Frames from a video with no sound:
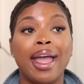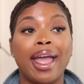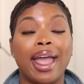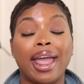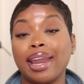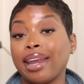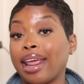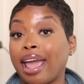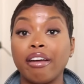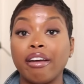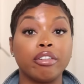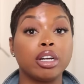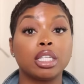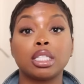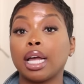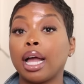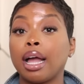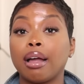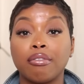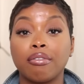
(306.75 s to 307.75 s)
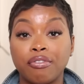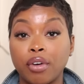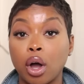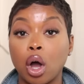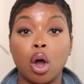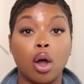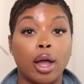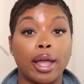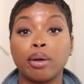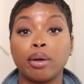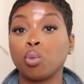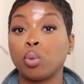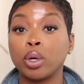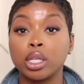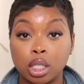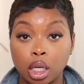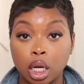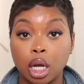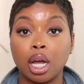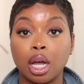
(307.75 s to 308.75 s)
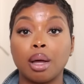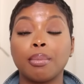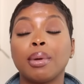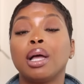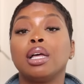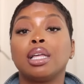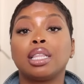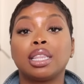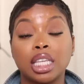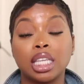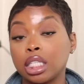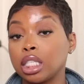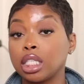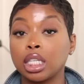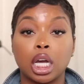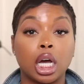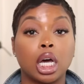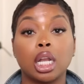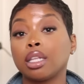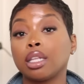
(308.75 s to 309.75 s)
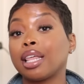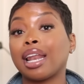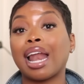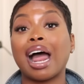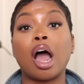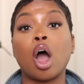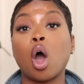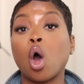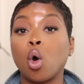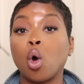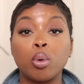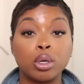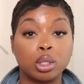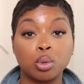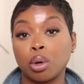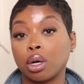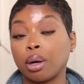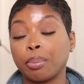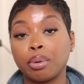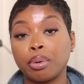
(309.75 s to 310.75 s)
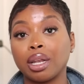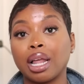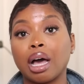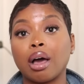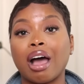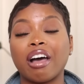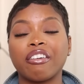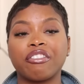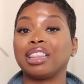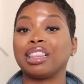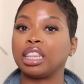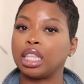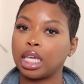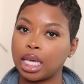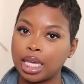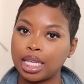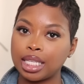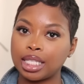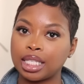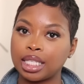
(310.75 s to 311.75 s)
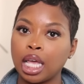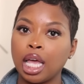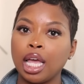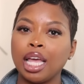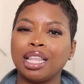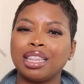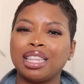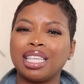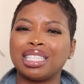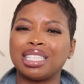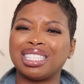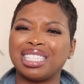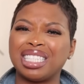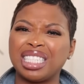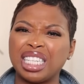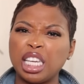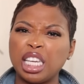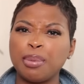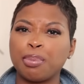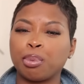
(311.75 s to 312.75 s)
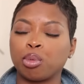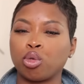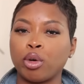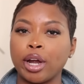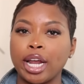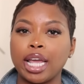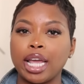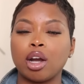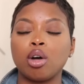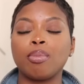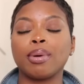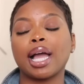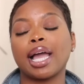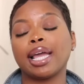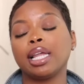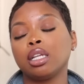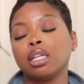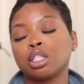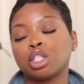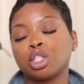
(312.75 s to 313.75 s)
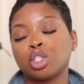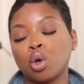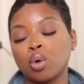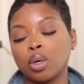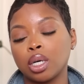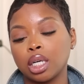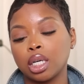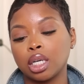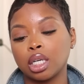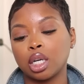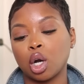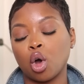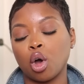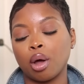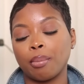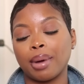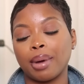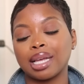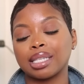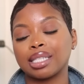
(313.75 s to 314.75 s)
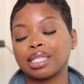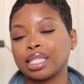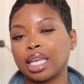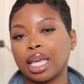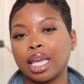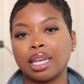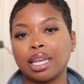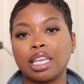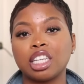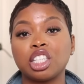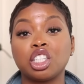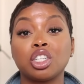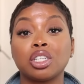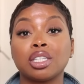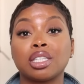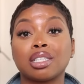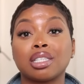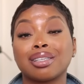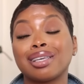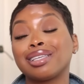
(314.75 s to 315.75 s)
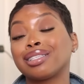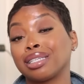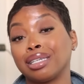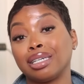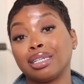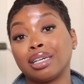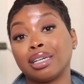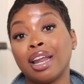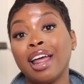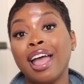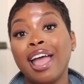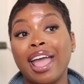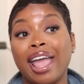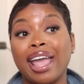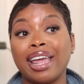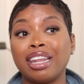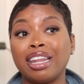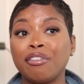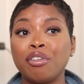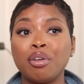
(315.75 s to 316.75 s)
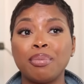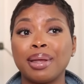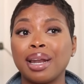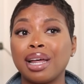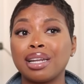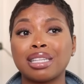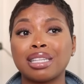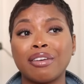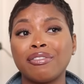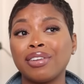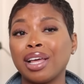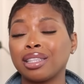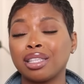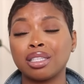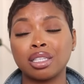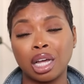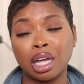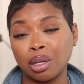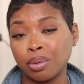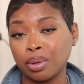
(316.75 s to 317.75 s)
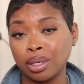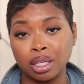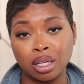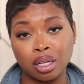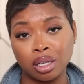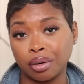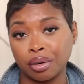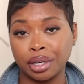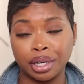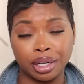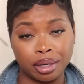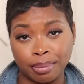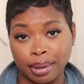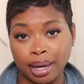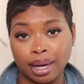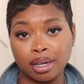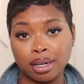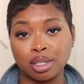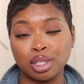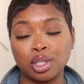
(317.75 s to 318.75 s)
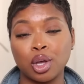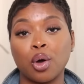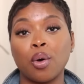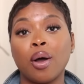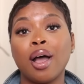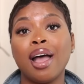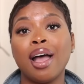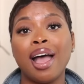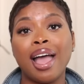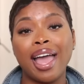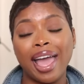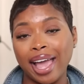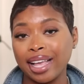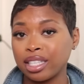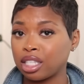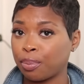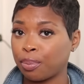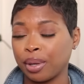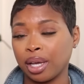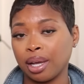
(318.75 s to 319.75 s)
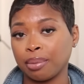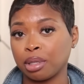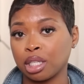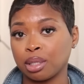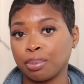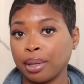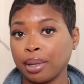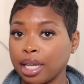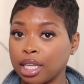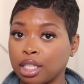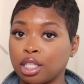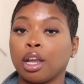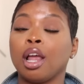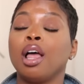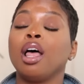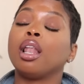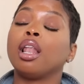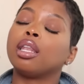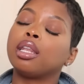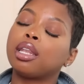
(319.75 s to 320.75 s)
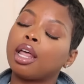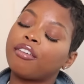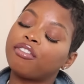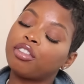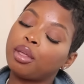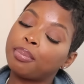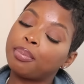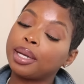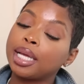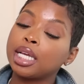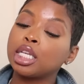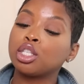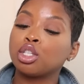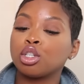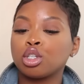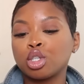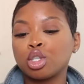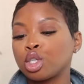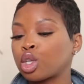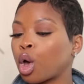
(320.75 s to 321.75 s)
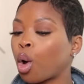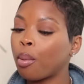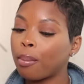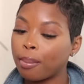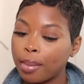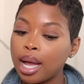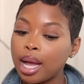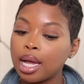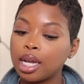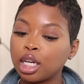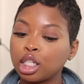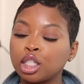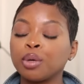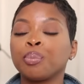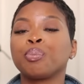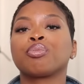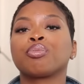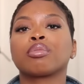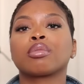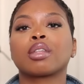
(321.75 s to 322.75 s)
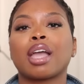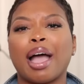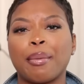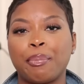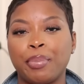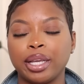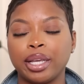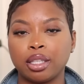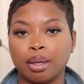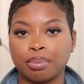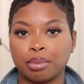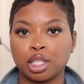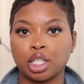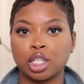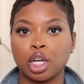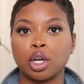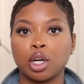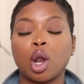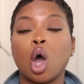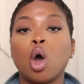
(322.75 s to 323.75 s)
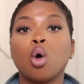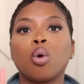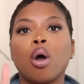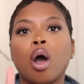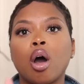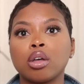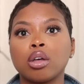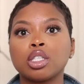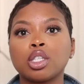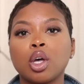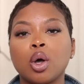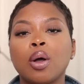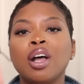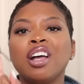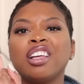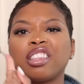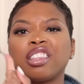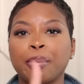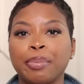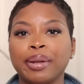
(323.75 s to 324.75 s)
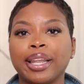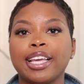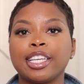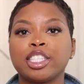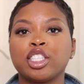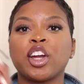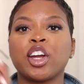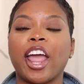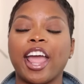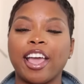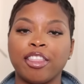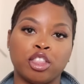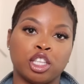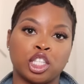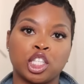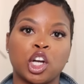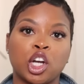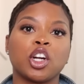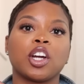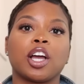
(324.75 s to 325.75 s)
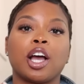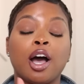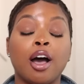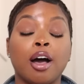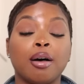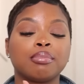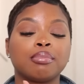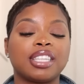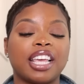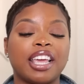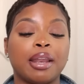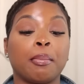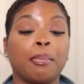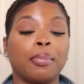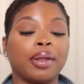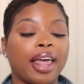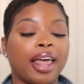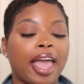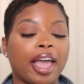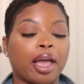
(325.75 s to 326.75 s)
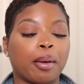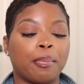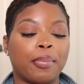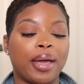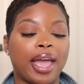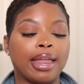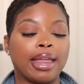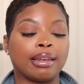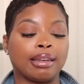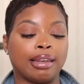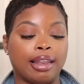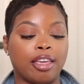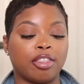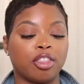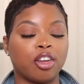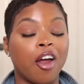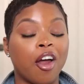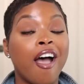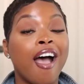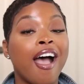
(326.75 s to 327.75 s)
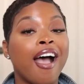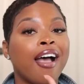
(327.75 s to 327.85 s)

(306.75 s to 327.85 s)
And every time fall and winter come, this is the color that I always want to pull out. I, this, this deep red, oh my God, it looks so good on my skin. It's just, it's good. And if we've been honest, I feel like this color will look good on anybody. So had to pick up this blazer. Love the blazer so much I picked up the skirt. Oh, also the blazer and the skirt comes in black patent leather.